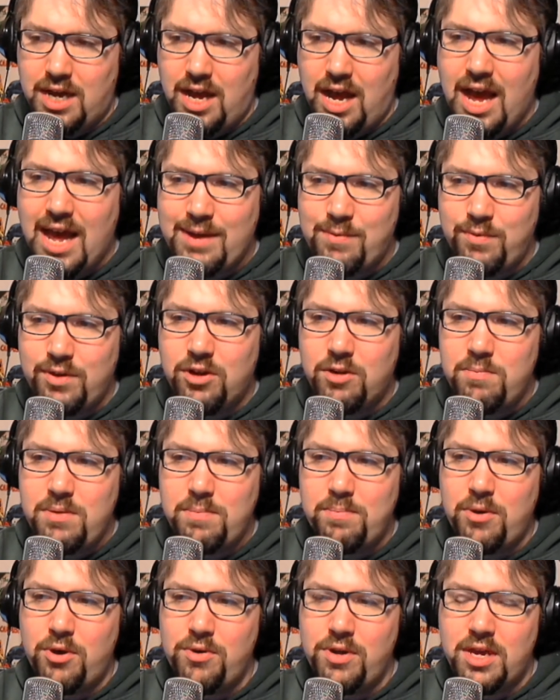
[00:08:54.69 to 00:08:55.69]
I will
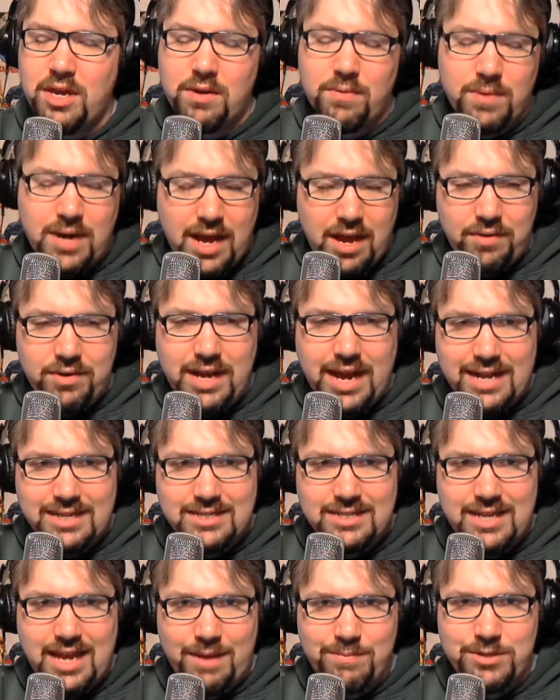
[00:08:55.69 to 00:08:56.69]
be poking around
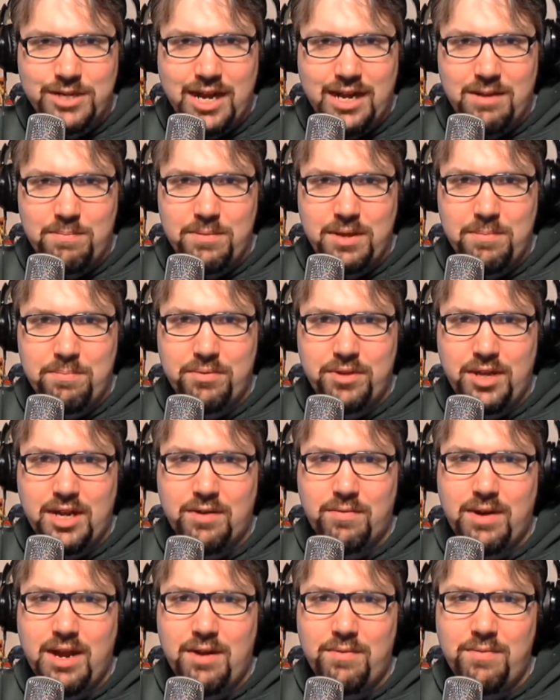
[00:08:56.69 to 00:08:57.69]
at Snapchat a bit,
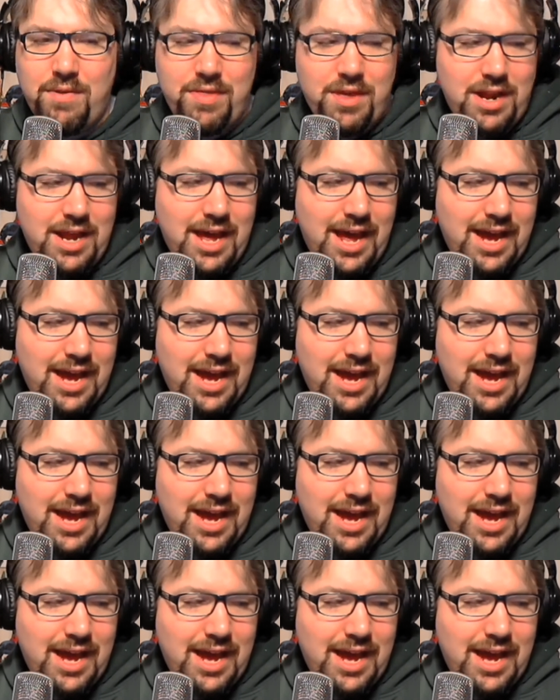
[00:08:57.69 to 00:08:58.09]
playing around with it.